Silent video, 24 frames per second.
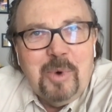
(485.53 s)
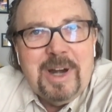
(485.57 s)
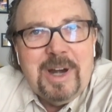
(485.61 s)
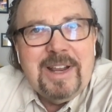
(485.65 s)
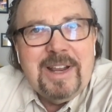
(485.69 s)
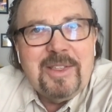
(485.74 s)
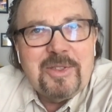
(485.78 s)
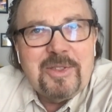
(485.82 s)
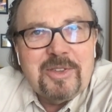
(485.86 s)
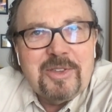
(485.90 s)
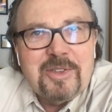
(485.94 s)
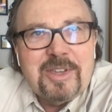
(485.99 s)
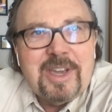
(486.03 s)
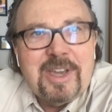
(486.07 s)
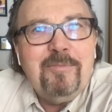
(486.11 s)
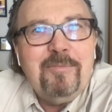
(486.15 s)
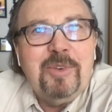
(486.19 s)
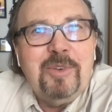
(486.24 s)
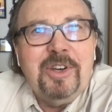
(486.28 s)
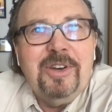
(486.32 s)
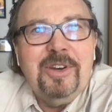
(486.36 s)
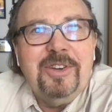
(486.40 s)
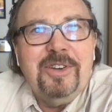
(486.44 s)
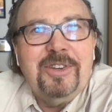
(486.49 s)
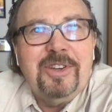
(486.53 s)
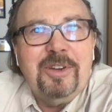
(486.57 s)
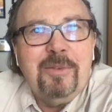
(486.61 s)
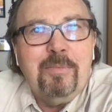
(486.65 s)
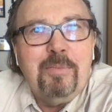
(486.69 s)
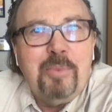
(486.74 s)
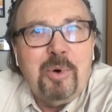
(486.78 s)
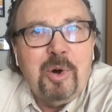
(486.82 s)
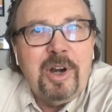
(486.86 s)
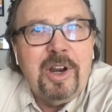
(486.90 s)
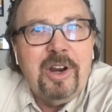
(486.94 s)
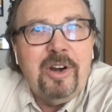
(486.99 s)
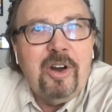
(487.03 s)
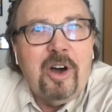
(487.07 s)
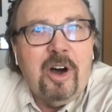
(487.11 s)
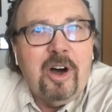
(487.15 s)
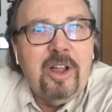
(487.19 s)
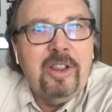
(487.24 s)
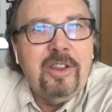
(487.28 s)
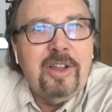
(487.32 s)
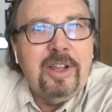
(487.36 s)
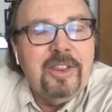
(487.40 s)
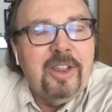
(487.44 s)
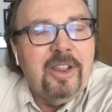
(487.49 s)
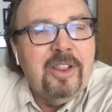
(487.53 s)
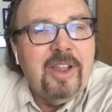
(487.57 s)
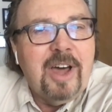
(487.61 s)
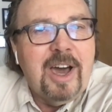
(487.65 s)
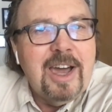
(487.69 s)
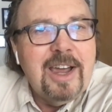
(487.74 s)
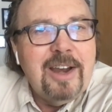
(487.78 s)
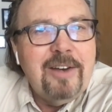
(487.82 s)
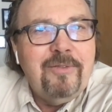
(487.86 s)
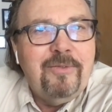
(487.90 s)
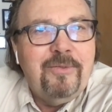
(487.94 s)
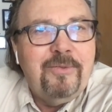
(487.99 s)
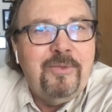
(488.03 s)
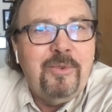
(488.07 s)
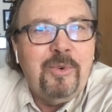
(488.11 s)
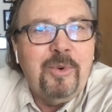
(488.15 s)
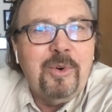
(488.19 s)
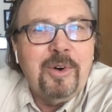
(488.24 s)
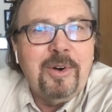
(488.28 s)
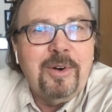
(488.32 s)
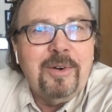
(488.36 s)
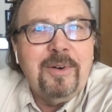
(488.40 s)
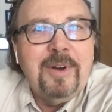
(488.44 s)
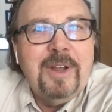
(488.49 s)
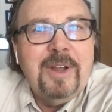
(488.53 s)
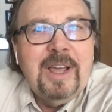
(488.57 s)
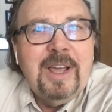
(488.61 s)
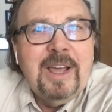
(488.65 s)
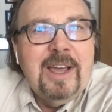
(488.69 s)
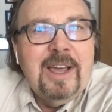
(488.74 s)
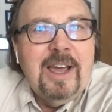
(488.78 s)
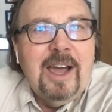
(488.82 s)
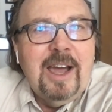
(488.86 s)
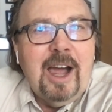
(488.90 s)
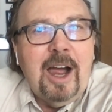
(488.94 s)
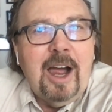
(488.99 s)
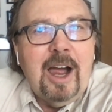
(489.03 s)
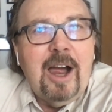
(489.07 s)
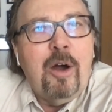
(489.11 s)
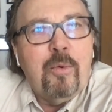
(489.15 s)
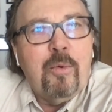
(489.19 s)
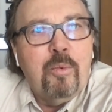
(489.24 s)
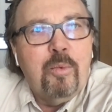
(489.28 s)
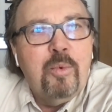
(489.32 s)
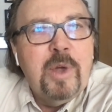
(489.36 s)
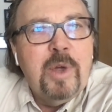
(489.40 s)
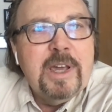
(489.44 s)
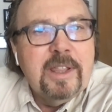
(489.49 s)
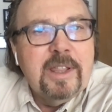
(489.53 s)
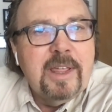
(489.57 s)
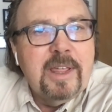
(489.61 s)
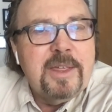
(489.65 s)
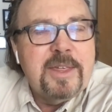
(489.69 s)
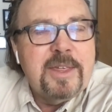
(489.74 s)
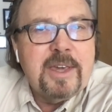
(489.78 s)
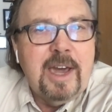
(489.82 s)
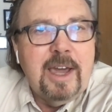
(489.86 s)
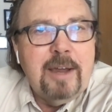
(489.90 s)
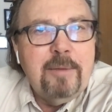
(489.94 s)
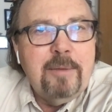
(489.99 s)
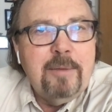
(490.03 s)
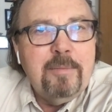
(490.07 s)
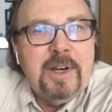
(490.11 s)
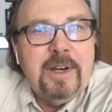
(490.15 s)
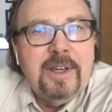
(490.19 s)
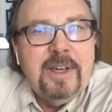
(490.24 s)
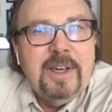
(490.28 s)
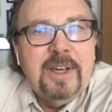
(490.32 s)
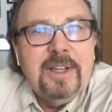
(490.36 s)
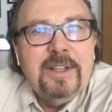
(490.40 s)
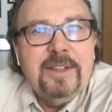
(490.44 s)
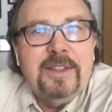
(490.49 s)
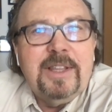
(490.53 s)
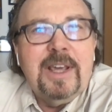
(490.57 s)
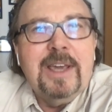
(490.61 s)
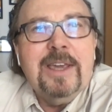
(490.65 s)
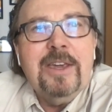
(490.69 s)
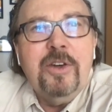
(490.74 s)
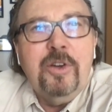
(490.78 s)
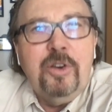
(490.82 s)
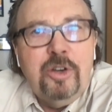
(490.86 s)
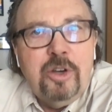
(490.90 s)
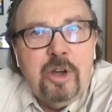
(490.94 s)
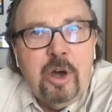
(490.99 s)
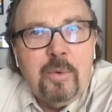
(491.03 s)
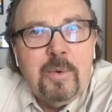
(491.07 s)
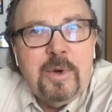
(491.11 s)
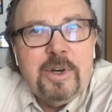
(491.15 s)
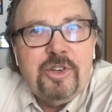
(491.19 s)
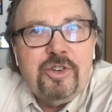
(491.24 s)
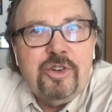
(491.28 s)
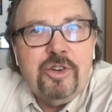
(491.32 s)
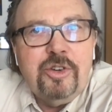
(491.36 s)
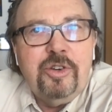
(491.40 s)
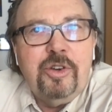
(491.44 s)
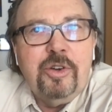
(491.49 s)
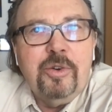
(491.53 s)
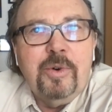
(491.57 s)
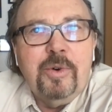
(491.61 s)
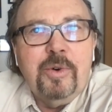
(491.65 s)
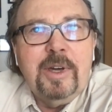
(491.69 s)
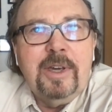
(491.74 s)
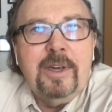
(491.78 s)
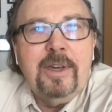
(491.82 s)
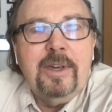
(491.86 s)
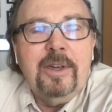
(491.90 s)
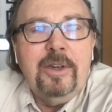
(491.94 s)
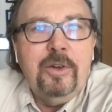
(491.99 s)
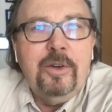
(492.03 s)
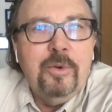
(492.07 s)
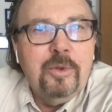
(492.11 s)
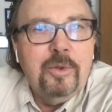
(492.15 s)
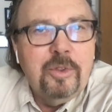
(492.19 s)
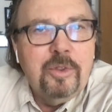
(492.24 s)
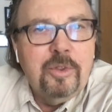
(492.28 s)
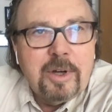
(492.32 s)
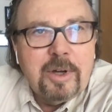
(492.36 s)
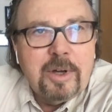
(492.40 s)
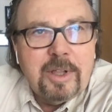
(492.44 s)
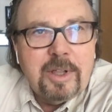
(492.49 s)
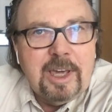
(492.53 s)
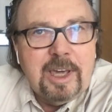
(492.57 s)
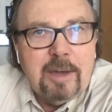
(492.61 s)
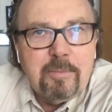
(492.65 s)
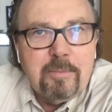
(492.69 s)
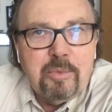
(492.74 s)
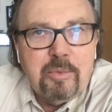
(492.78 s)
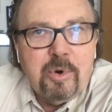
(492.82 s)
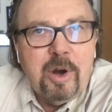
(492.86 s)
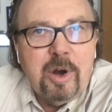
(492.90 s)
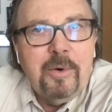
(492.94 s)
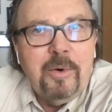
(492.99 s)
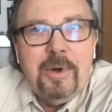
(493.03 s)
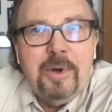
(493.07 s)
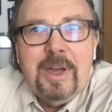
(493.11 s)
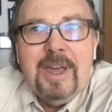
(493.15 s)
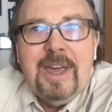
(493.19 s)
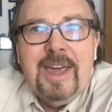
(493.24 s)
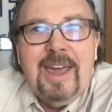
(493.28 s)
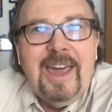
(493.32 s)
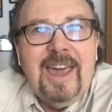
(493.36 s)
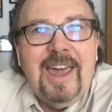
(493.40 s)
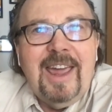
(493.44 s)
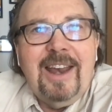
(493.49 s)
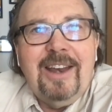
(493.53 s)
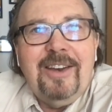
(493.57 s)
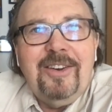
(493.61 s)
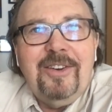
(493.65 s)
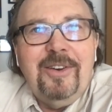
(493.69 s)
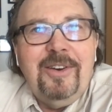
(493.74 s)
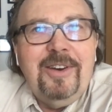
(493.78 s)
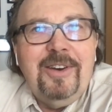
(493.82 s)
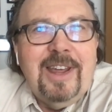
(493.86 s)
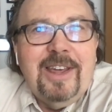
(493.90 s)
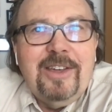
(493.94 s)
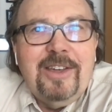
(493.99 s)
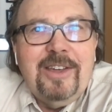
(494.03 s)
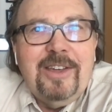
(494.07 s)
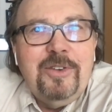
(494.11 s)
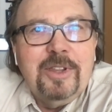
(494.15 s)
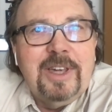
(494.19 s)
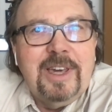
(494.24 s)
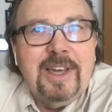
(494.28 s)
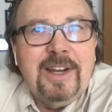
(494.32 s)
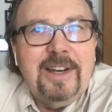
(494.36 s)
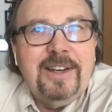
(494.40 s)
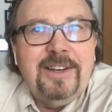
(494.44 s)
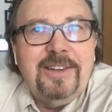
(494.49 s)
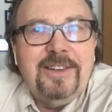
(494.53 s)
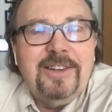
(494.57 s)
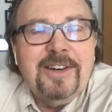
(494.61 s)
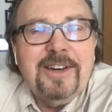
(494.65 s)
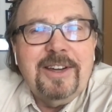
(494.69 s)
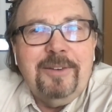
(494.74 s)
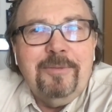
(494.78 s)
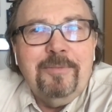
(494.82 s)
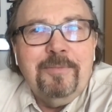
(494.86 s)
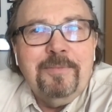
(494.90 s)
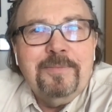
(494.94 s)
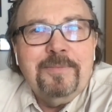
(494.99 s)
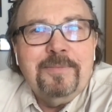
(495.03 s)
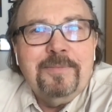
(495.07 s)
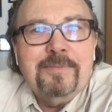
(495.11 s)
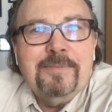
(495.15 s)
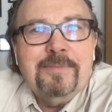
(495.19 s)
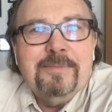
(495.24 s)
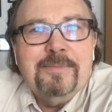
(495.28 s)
when it's time to put it all on the line for a real assignment, then you know what you're doing, you look like a pro, and you'll get it done.